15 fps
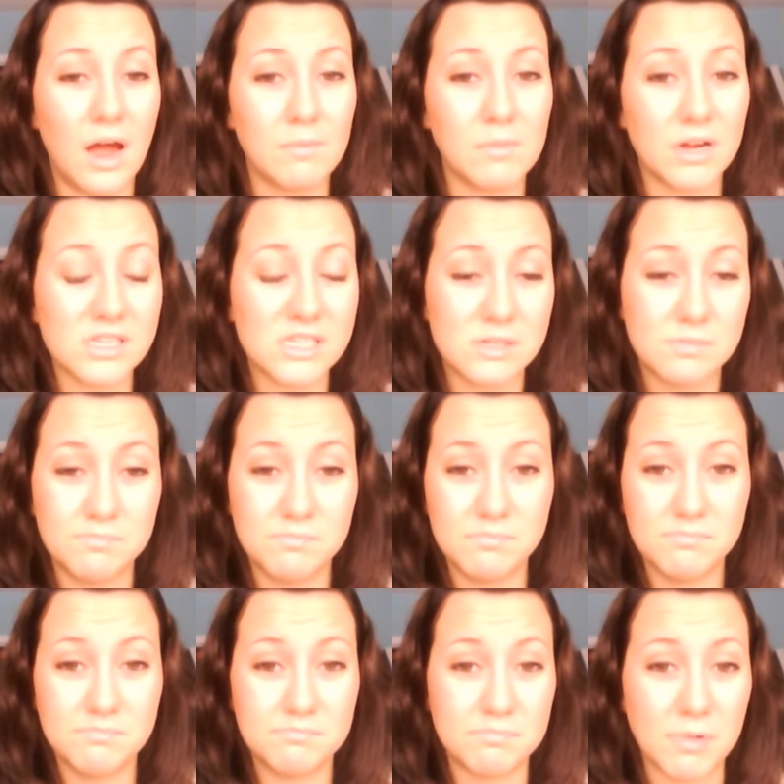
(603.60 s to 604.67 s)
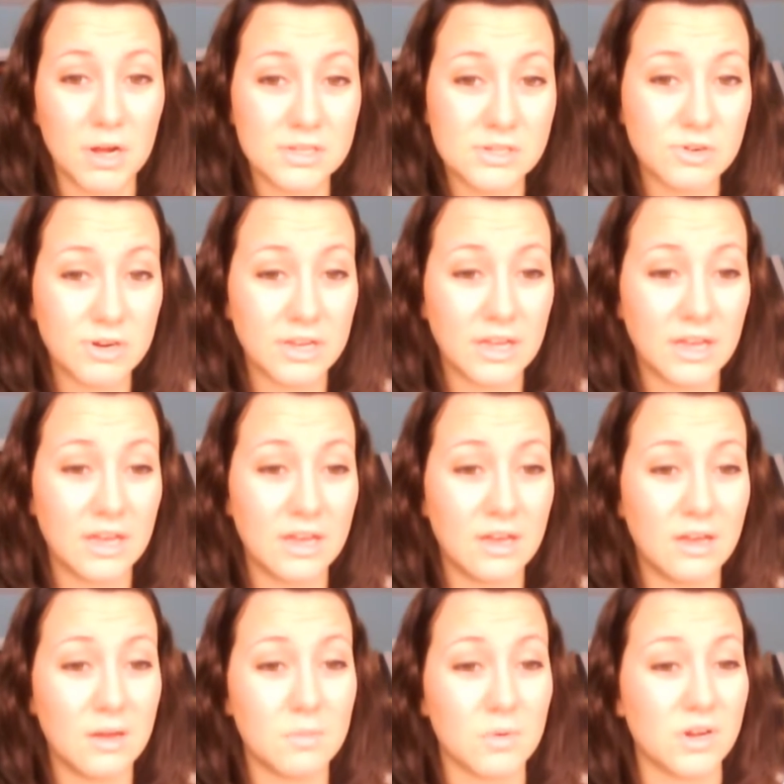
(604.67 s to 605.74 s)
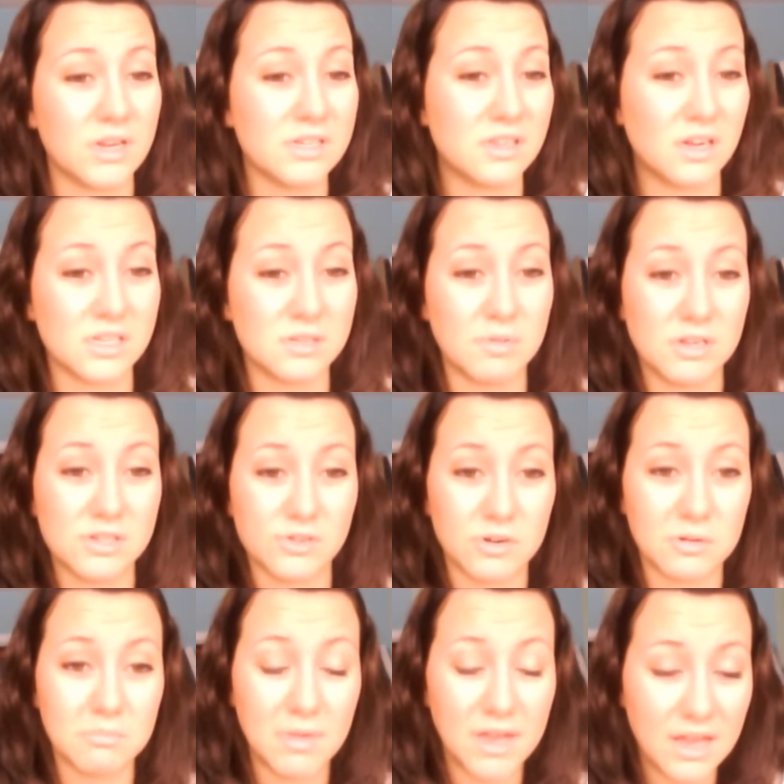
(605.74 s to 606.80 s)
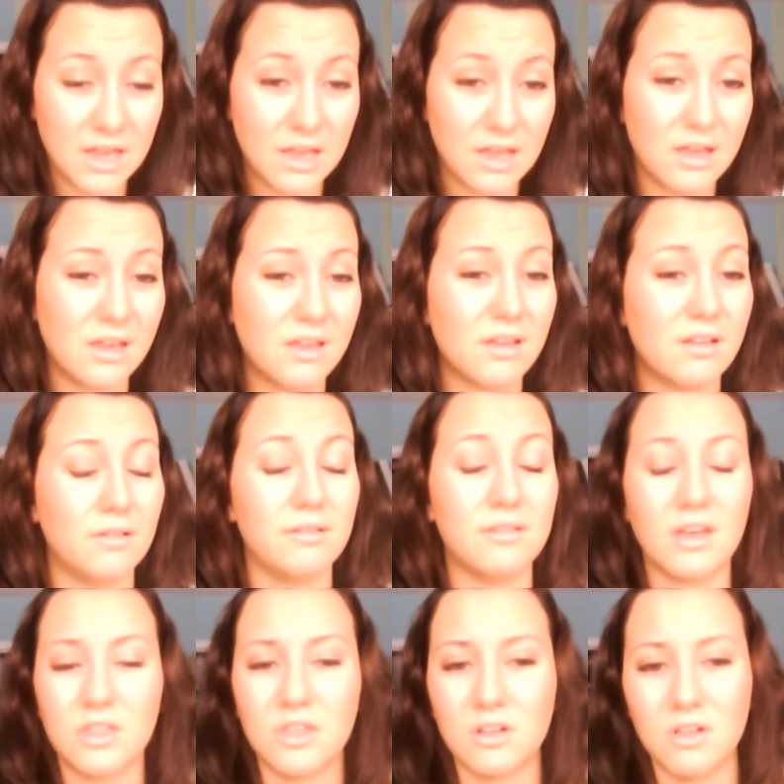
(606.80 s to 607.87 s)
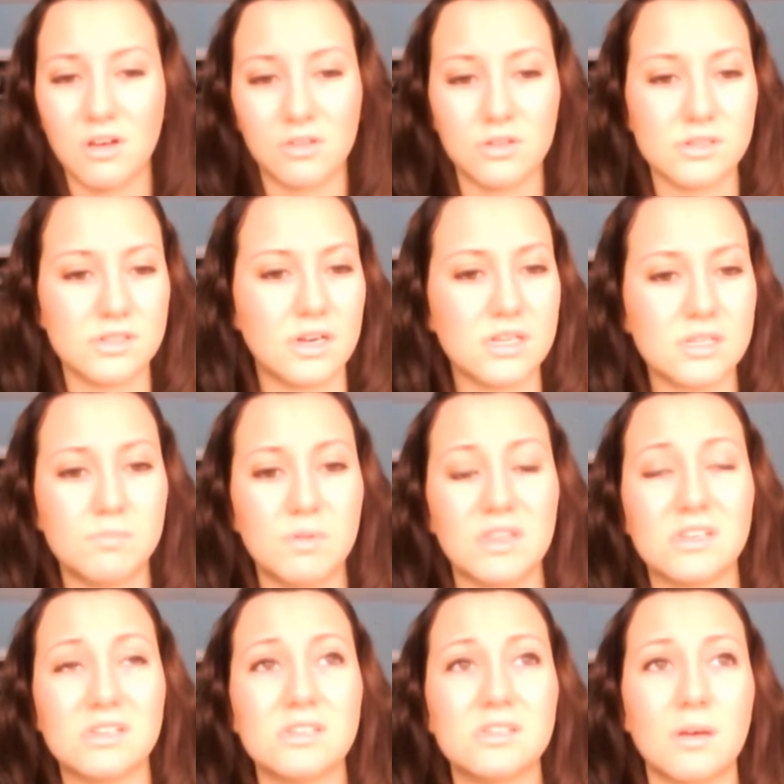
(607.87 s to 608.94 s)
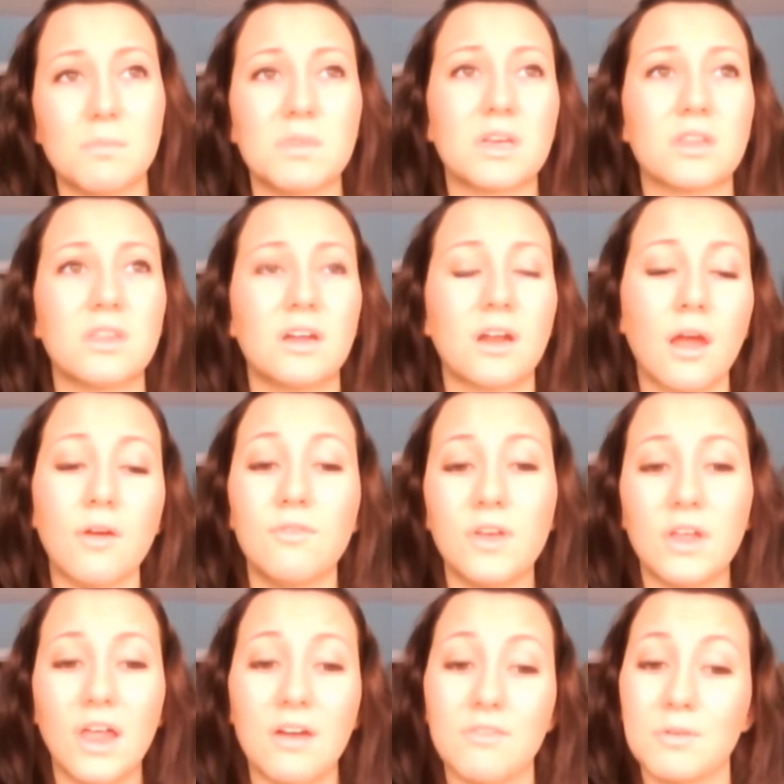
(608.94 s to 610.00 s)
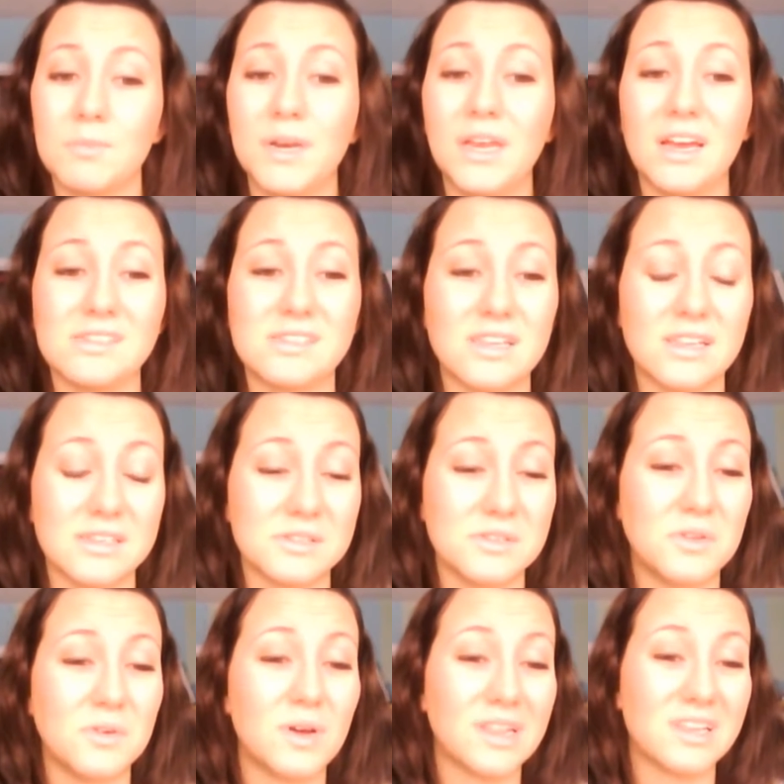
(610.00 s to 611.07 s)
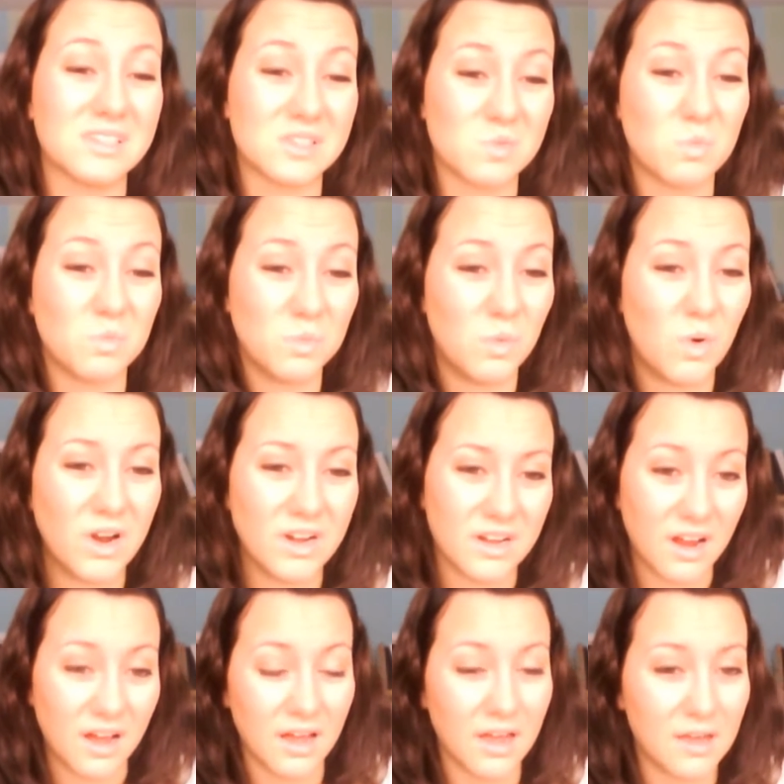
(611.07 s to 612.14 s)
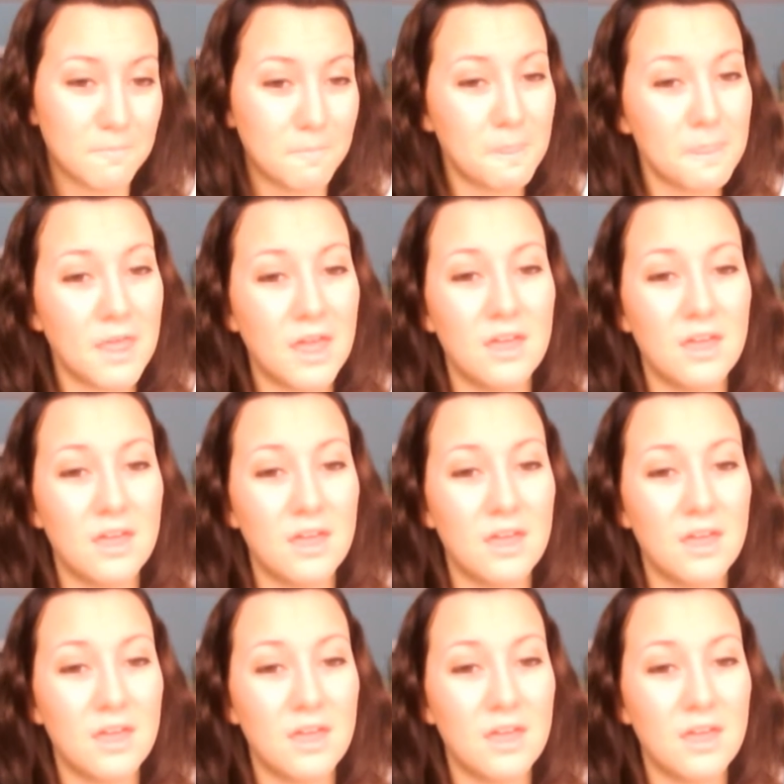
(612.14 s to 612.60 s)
I'm not sponsoring him, or he's not sponsoring me, and nothing along those lines, but this is something that I feel everybody has to listen to at least one time